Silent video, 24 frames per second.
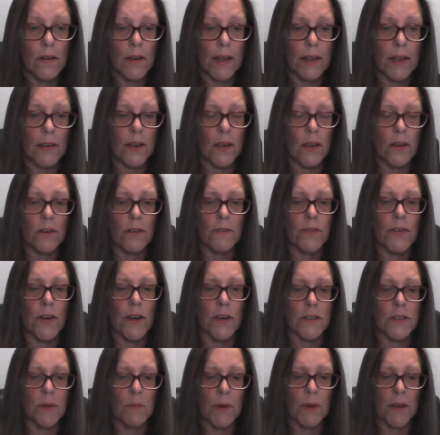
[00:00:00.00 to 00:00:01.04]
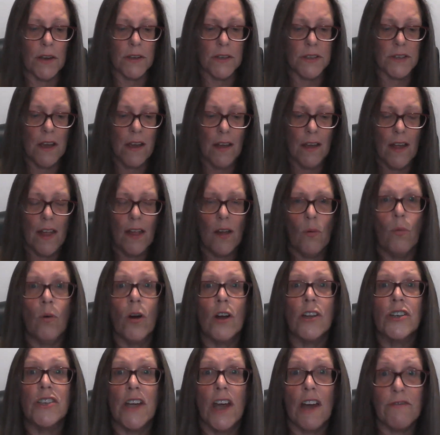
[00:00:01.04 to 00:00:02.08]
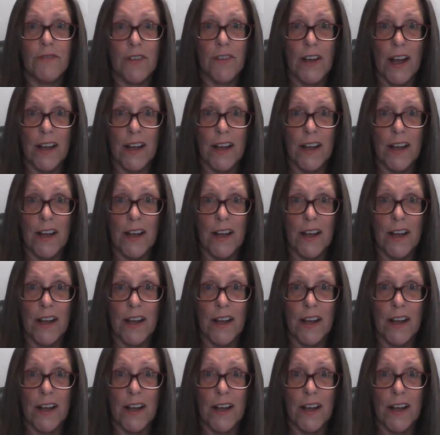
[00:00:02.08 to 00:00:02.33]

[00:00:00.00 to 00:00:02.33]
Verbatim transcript: in the universe because watch out for